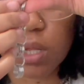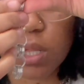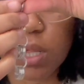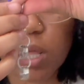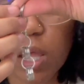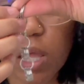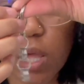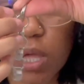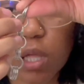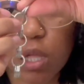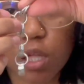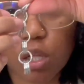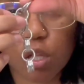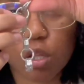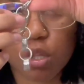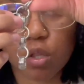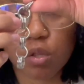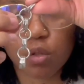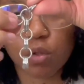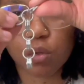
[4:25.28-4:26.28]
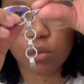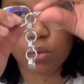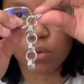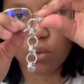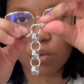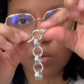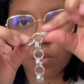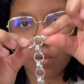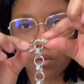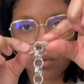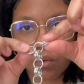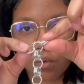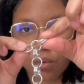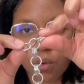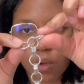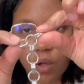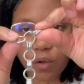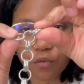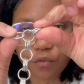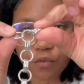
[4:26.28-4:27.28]
to take 2
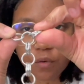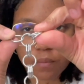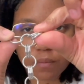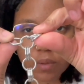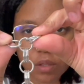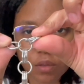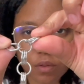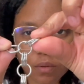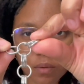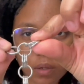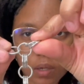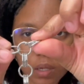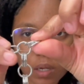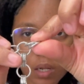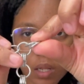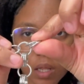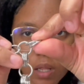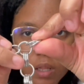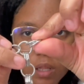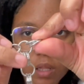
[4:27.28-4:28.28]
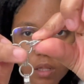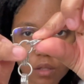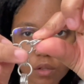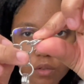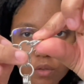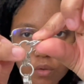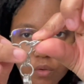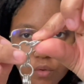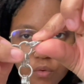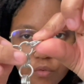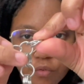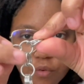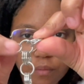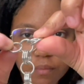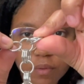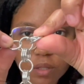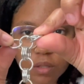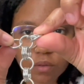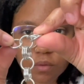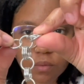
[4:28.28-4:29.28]
from this one and then 2 from
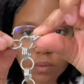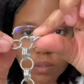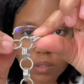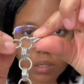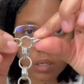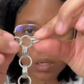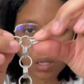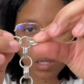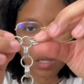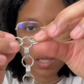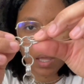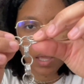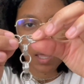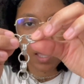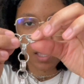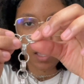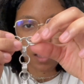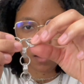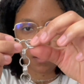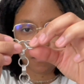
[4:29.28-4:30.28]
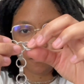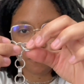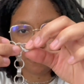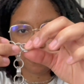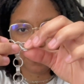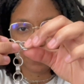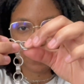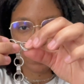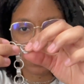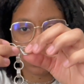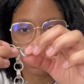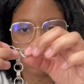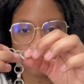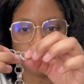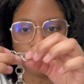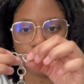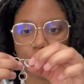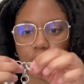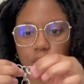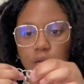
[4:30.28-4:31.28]
this one and feed a
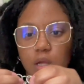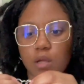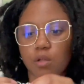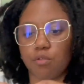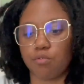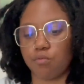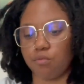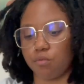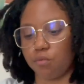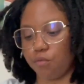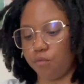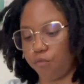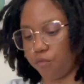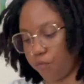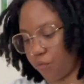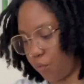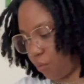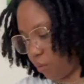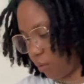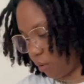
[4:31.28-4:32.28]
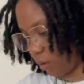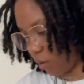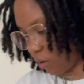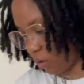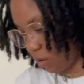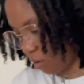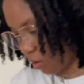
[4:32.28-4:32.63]
ring through 4